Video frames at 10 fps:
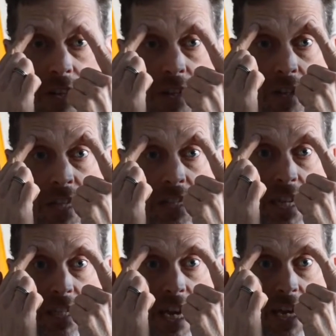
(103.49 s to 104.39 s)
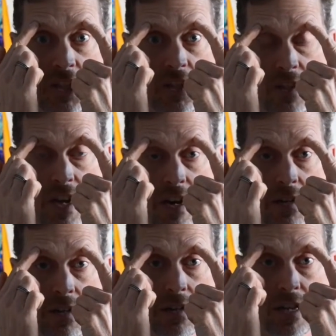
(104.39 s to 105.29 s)
little indentation there,
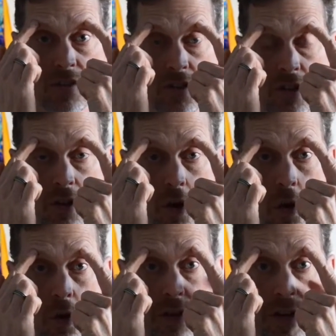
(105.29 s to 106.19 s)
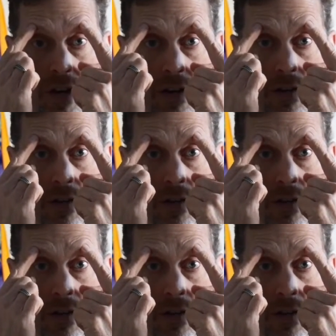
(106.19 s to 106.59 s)
like there's a little hole there.